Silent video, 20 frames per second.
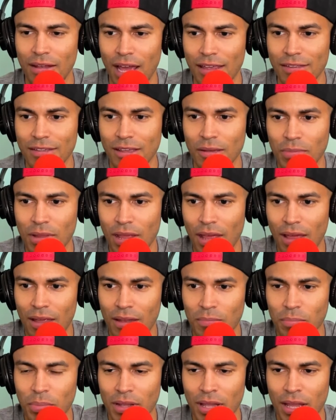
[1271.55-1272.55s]
I skipped
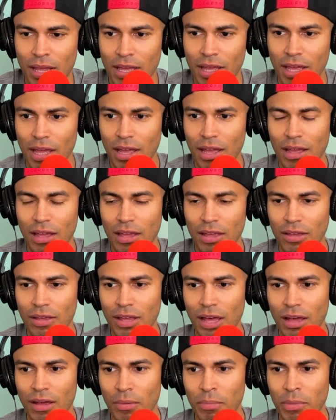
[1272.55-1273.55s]
ahead, but like,
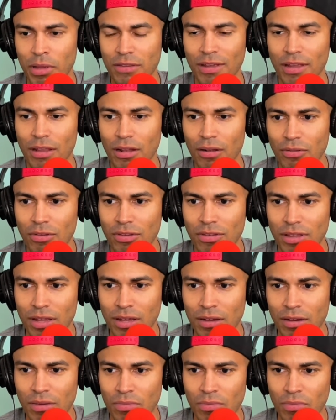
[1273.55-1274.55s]
yeah, I mean, Santa
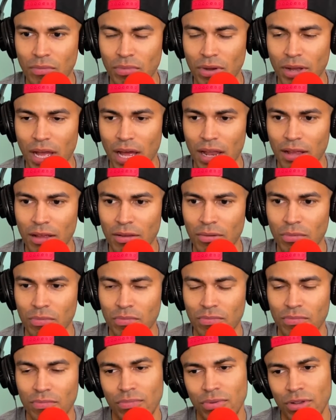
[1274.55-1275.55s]
Lucia. What kind?
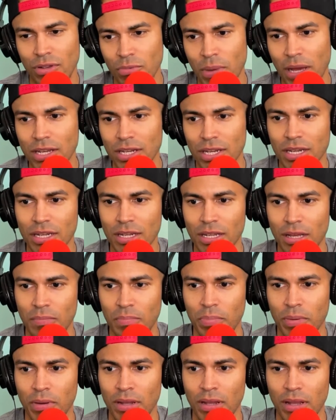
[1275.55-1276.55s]
You mentioned
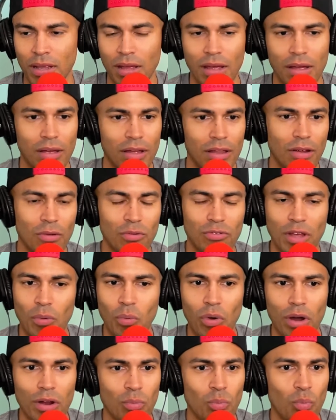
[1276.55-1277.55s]
it, but there was like
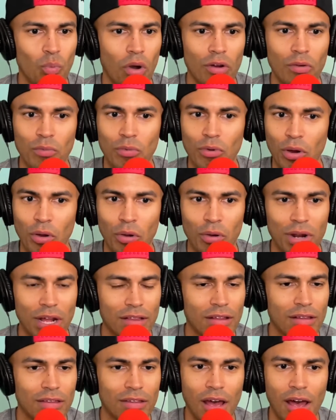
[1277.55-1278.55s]
what one road at
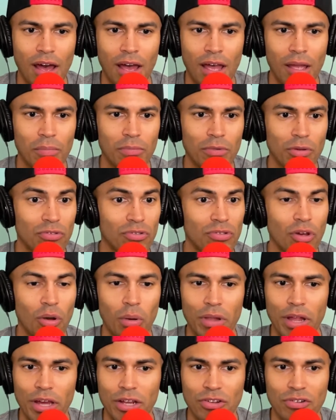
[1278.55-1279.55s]
the time. There was no
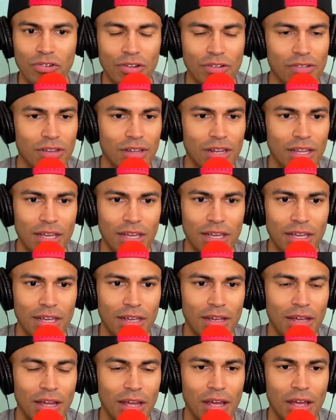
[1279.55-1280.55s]

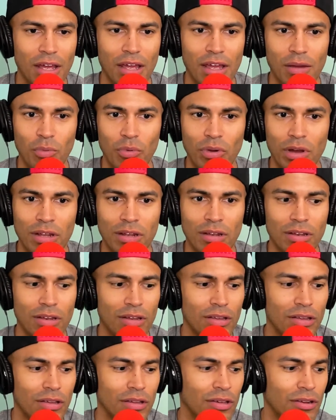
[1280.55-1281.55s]
electricity. When
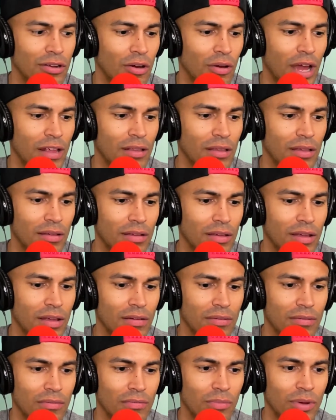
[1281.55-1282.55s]

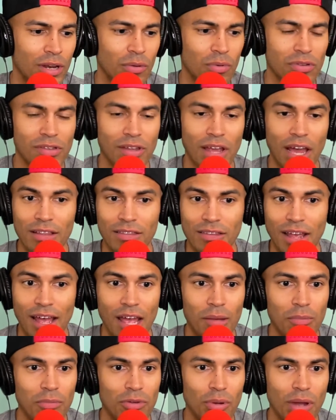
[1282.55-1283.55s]
when it was
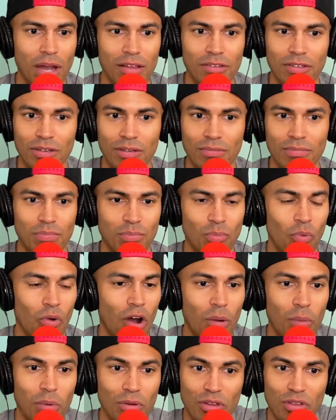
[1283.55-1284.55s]
nighttime, you had to
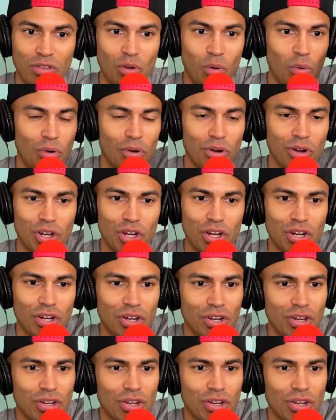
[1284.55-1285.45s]
walk with a torch.